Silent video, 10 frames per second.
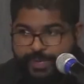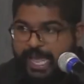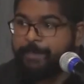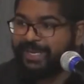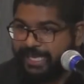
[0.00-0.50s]

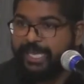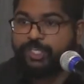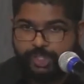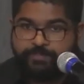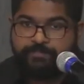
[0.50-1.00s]

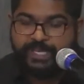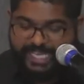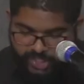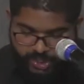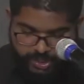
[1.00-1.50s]
application
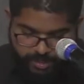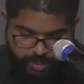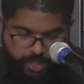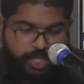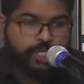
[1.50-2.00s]
is
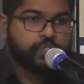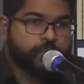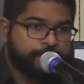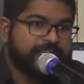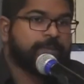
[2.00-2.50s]
to
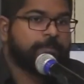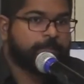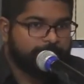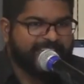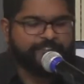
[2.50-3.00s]
be
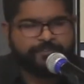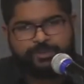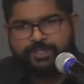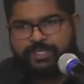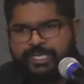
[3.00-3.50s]
thankful.
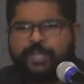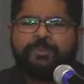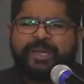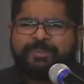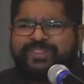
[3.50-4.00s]
Now, you
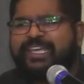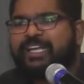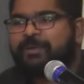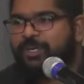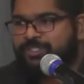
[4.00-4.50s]
might be thinking,
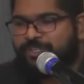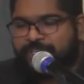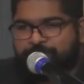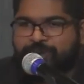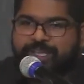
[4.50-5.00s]
come on, Tony,
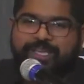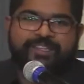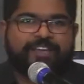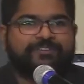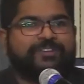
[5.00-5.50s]
praying,
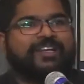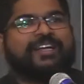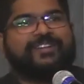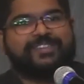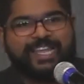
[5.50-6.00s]
thankful,
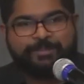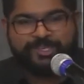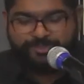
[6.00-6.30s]
elementary